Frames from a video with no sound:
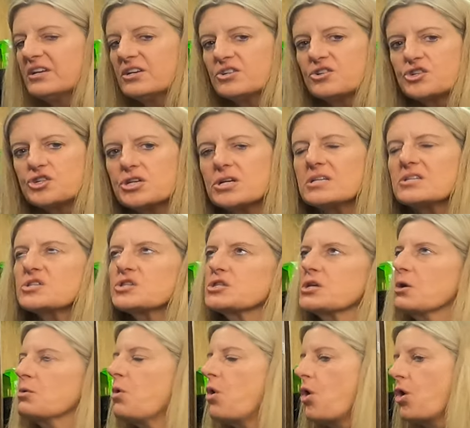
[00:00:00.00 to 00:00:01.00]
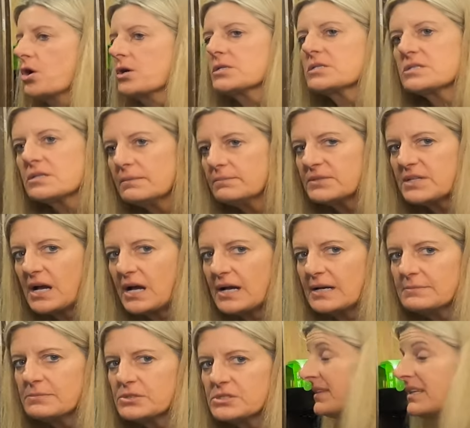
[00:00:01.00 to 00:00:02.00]
and it's just so hard
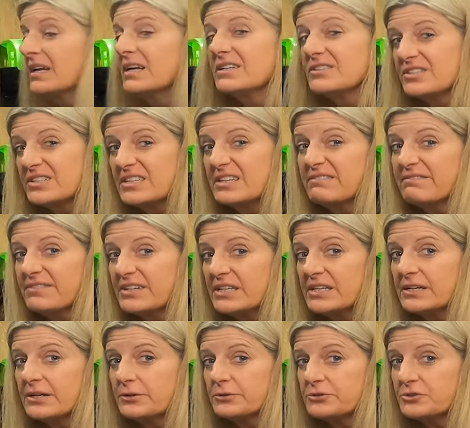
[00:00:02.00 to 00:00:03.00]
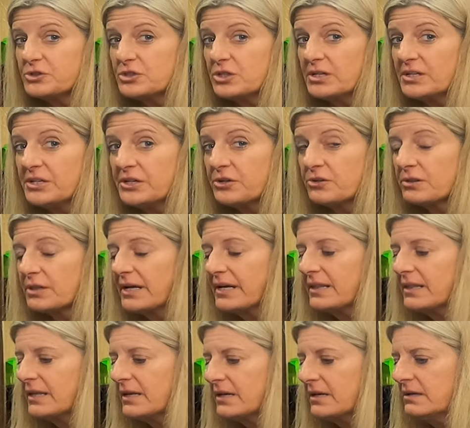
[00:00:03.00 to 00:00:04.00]
sometimes to get videos done here
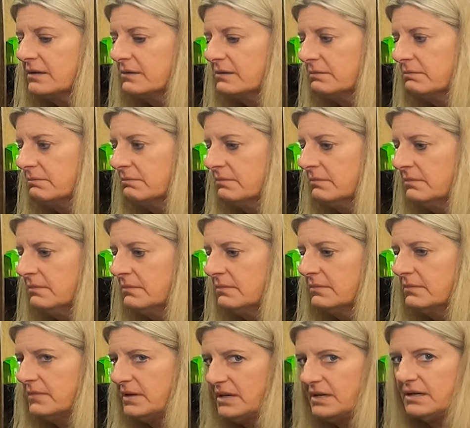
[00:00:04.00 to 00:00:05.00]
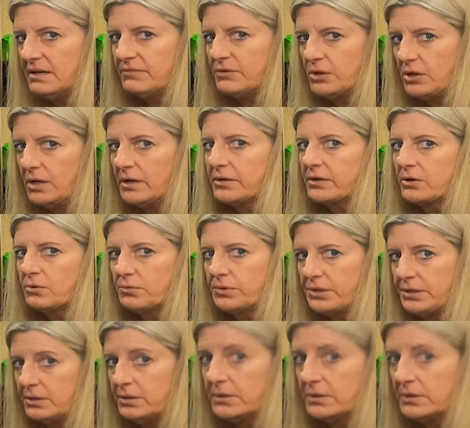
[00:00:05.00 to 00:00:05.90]
lately because I have a lot going